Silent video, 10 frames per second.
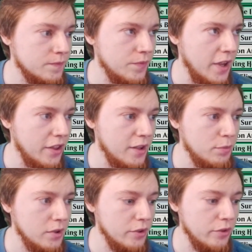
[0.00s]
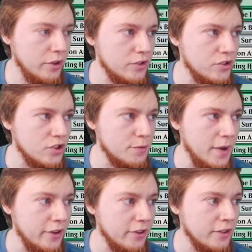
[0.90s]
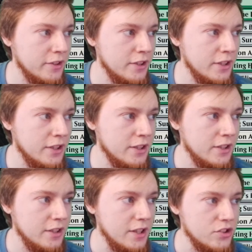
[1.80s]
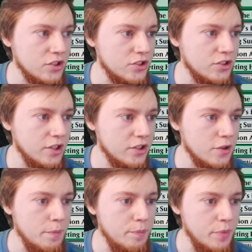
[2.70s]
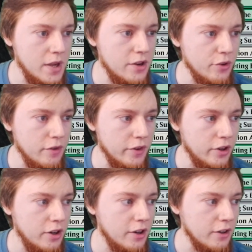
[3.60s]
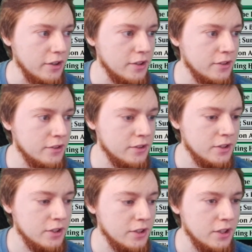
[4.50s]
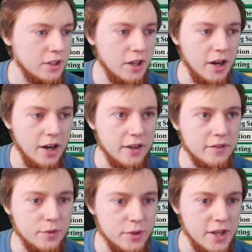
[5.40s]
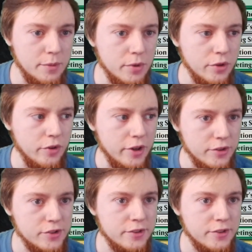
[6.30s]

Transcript: I think Pelucranos is just better. It's just such a beater of a card. Alright, we're taking Pelucranos.